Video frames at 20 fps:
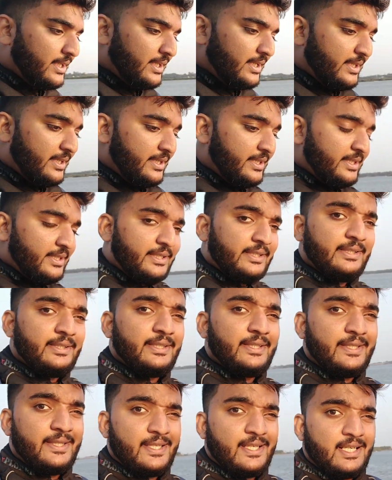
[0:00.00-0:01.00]
and
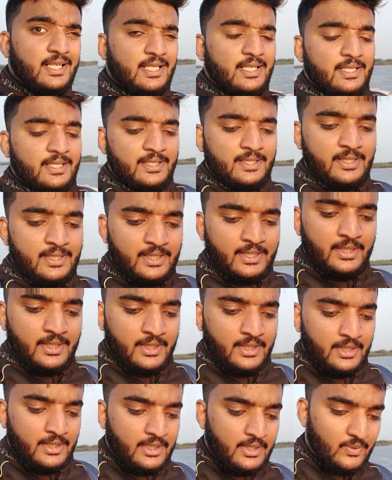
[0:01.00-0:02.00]
yeah
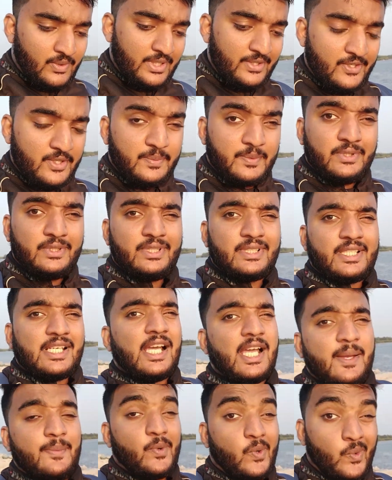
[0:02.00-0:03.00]
once upon a
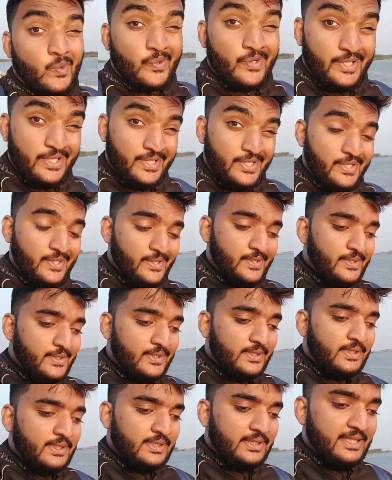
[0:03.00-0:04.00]
time over
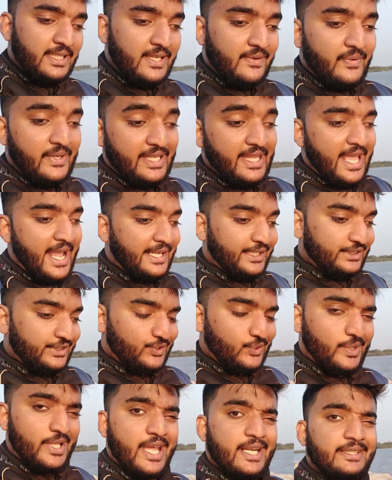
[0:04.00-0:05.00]
here they were
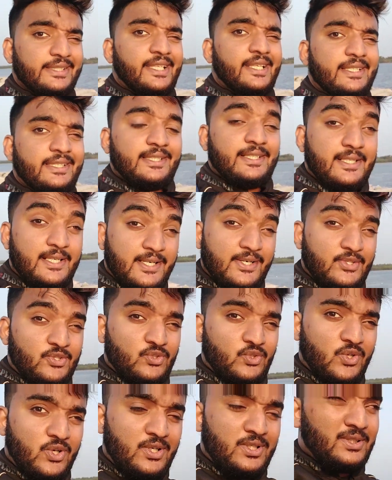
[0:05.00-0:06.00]
extracting the
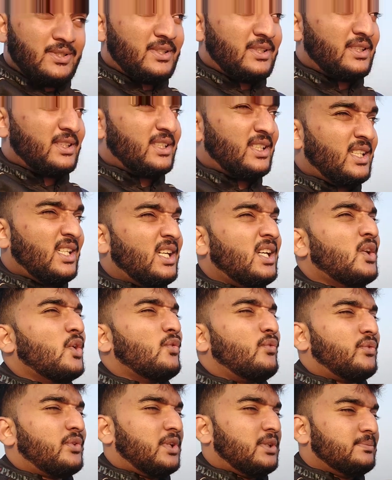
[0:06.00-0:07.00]
salt
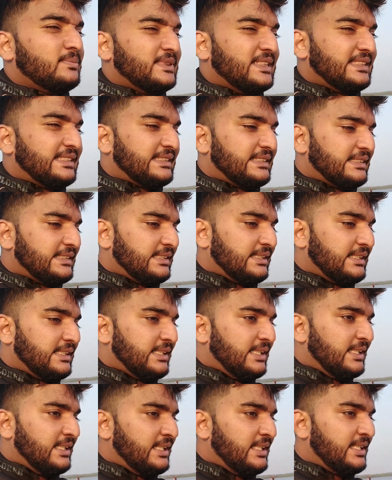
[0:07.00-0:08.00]
from this
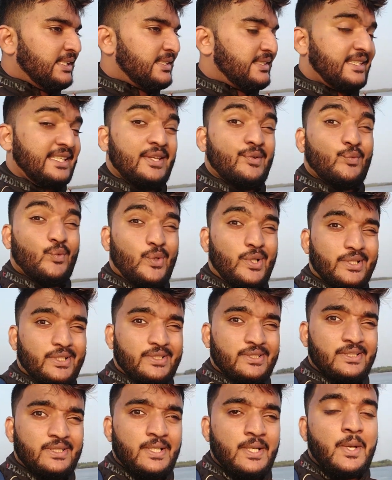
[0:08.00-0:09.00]
uh, sea
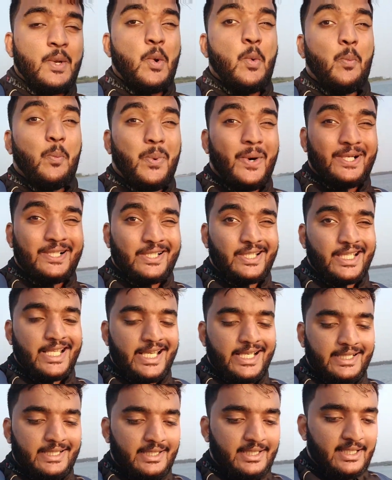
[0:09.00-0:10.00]
water but
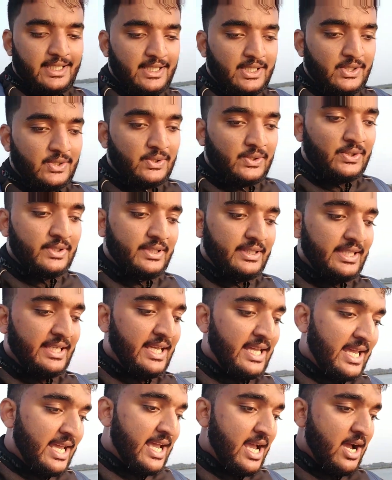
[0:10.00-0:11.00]
right now
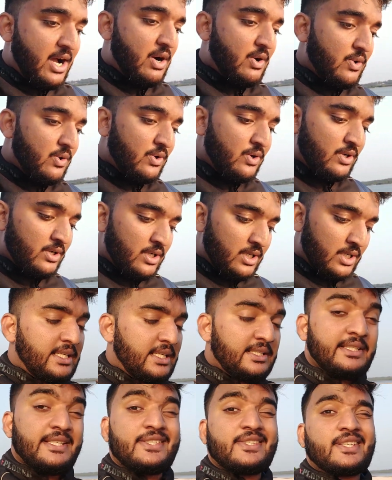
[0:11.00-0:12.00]
they have
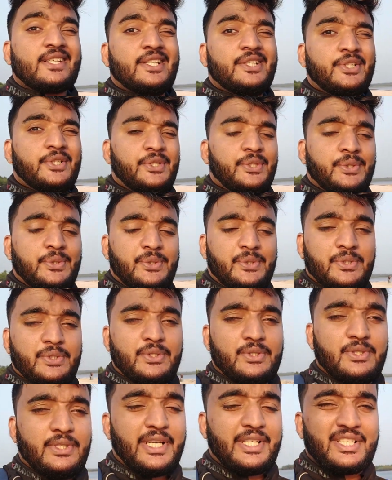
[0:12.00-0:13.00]
discontinued
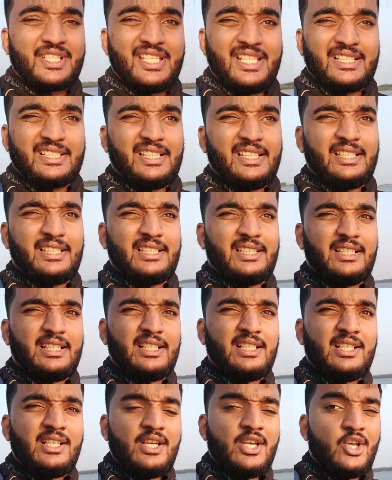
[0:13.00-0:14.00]
uh, extracting
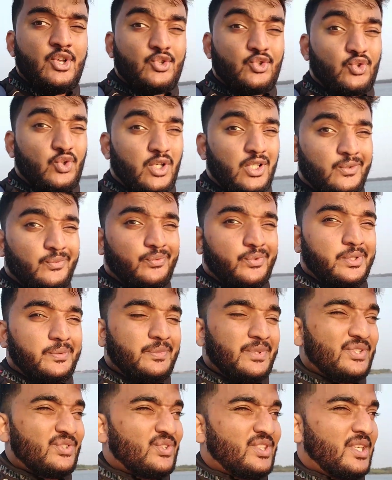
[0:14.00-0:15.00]
the salt from
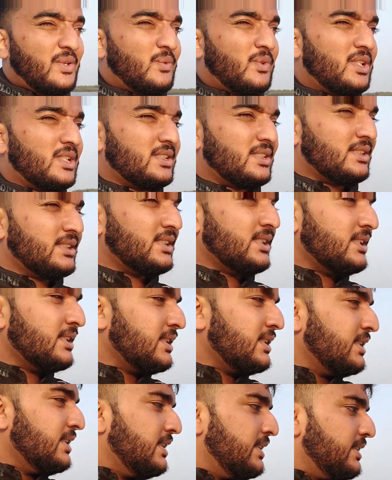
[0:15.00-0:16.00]
the seawater
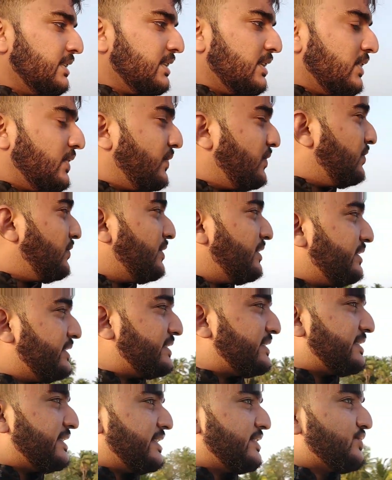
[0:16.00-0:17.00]
now
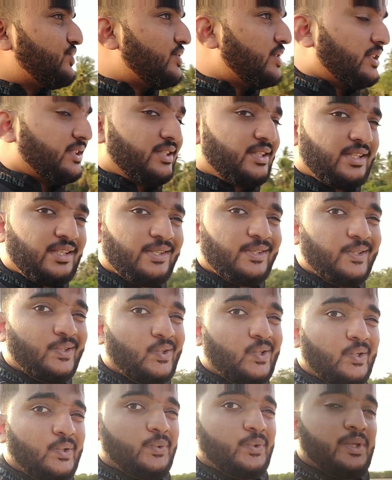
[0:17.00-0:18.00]
this has just uh,
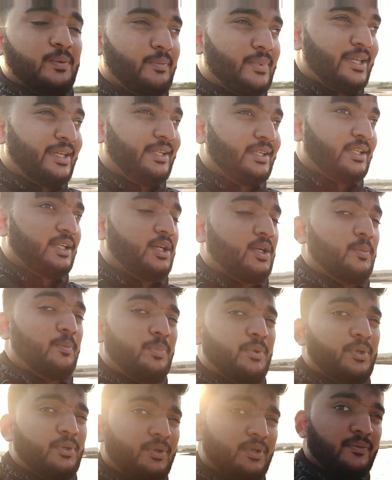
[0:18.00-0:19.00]
remained a
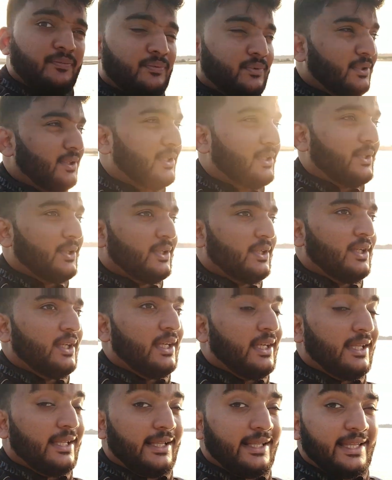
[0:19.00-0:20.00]
beautiful uh,
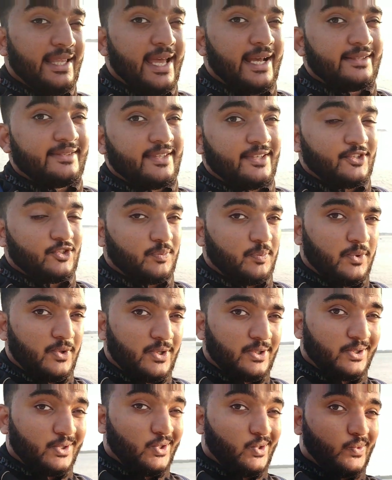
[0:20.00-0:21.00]
relaxing
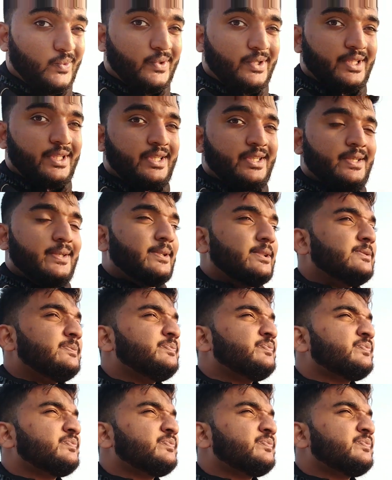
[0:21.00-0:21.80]
spot over here